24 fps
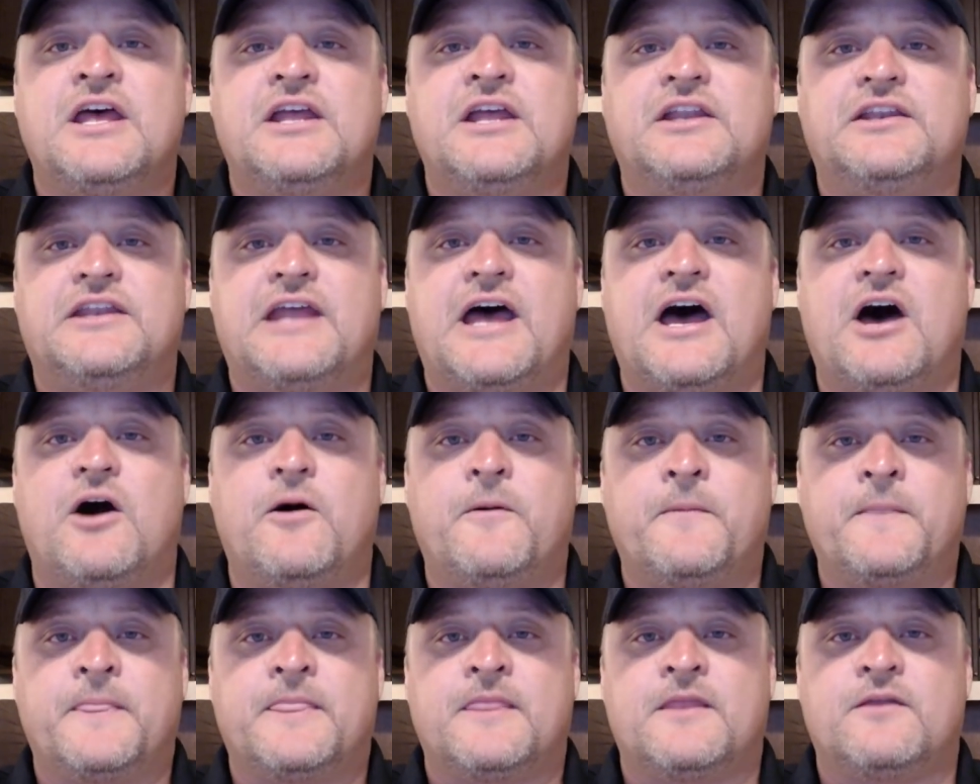
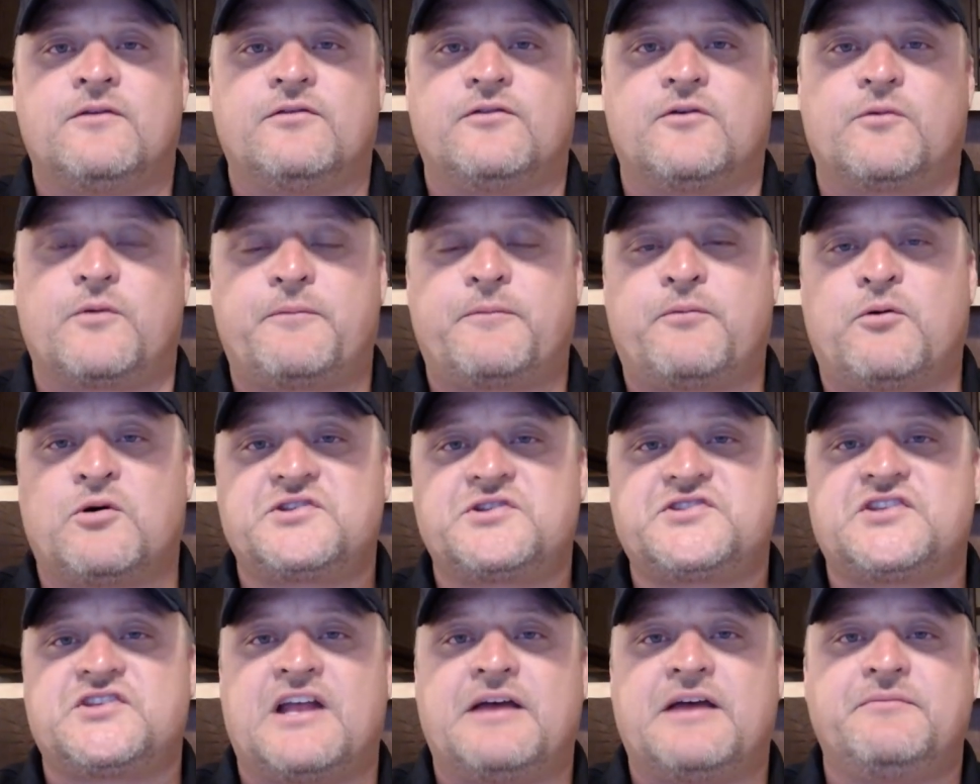Now, the
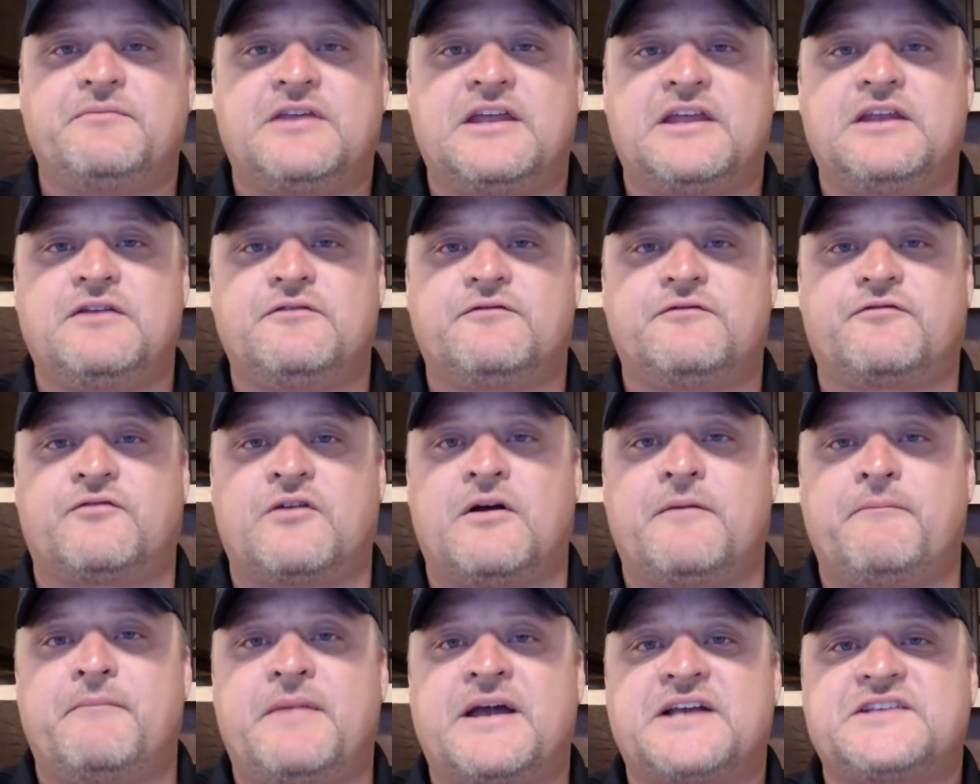reports that I'm getting
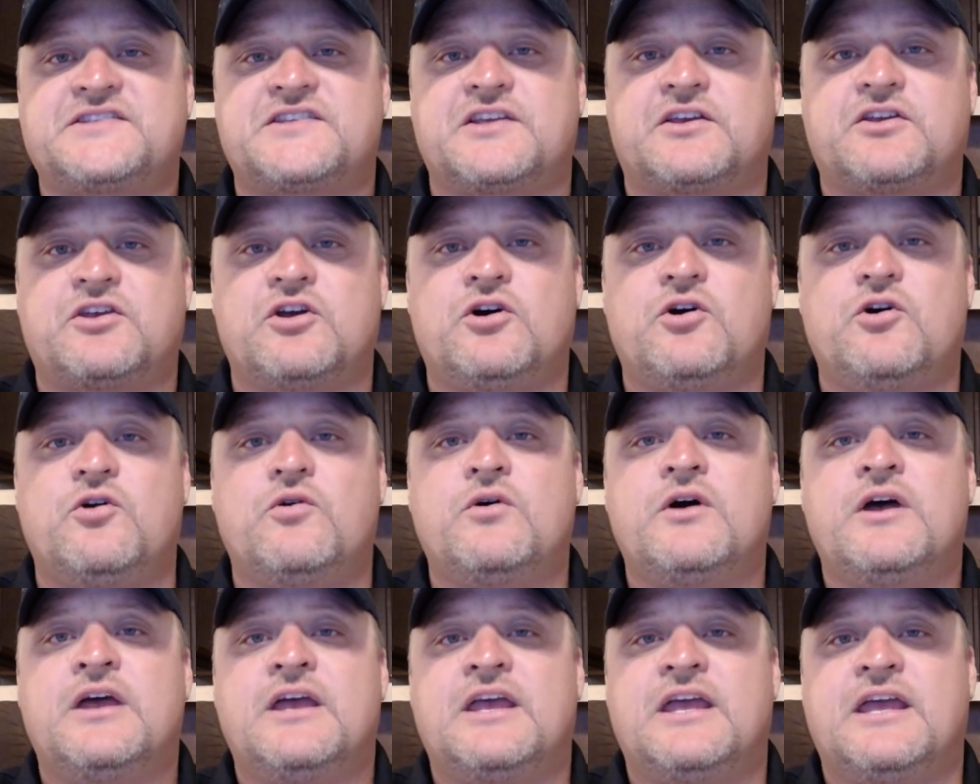from
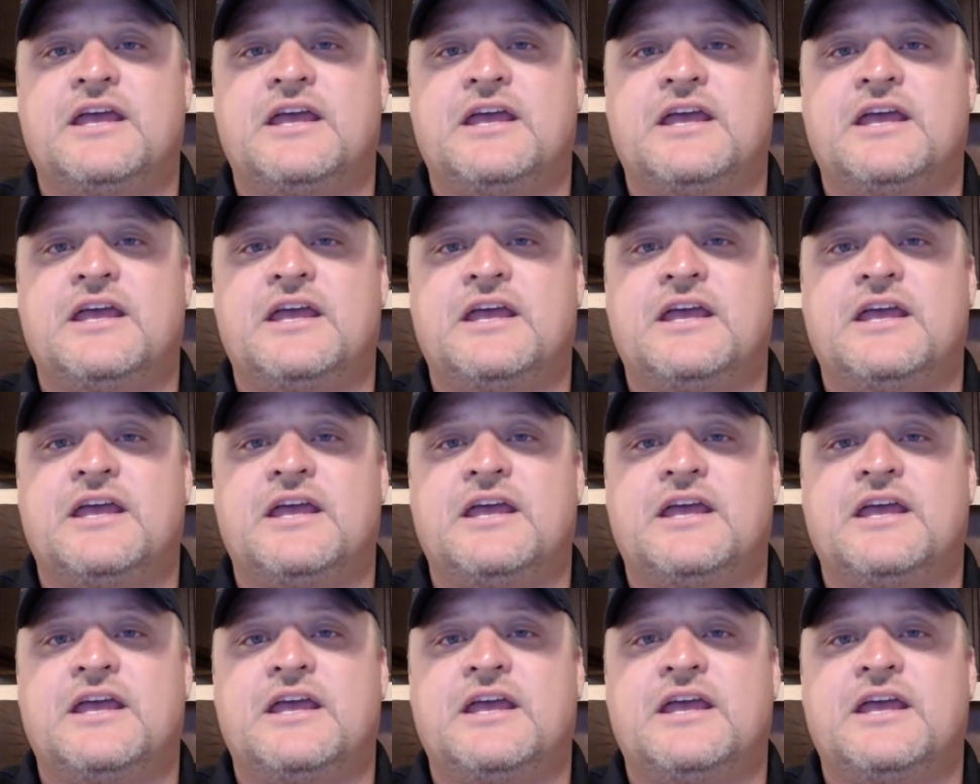Mexico